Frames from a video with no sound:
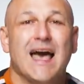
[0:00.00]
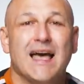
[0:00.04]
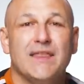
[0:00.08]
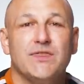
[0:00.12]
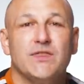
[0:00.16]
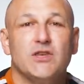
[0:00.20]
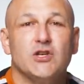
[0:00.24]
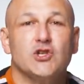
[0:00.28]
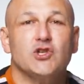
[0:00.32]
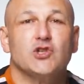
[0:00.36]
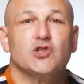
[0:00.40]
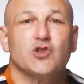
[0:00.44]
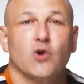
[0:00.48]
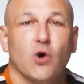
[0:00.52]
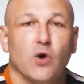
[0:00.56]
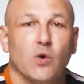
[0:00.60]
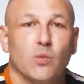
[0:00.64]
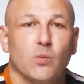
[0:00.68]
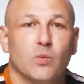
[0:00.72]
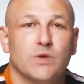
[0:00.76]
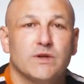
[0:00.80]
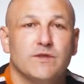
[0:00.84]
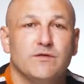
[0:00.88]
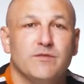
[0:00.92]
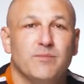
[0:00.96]
and the
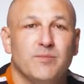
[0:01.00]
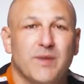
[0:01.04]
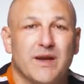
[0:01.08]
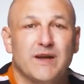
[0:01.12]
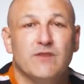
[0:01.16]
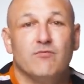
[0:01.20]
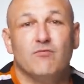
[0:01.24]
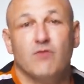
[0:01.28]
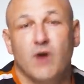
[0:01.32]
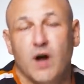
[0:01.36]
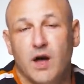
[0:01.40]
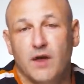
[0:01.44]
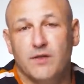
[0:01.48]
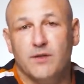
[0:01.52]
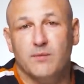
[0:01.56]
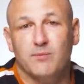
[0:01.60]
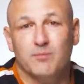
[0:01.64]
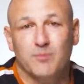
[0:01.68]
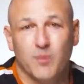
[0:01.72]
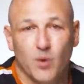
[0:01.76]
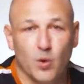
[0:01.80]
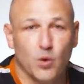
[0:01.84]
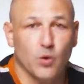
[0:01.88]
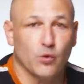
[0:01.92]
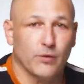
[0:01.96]
shot would have been rather
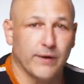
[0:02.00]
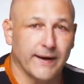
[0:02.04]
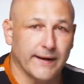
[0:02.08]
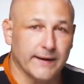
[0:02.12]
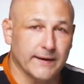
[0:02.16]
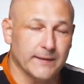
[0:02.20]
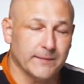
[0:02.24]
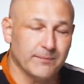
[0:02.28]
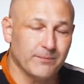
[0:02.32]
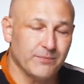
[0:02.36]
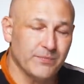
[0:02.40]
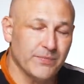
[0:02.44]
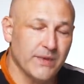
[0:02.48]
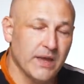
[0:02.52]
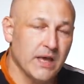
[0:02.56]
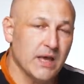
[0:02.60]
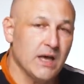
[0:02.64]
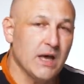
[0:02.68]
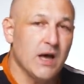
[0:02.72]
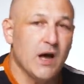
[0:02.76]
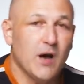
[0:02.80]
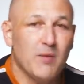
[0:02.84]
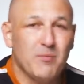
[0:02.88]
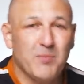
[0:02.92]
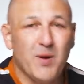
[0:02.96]
boring.
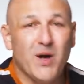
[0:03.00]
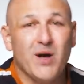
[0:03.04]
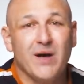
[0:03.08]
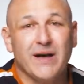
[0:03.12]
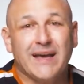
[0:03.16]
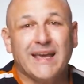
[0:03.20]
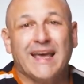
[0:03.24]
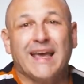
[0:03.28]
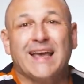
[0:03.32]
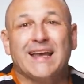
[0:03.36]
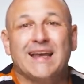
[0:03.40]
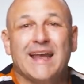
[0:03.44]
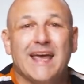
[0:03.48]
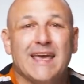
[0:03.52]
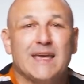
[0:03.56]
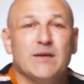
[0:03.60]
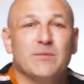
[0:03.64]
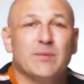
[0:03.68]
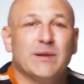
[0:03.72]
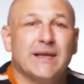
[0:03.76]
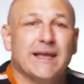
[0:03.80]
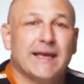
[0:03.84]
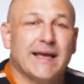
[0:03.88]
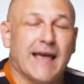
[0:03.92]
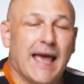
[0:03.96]
By
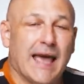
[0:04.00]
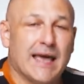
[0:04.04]
enabling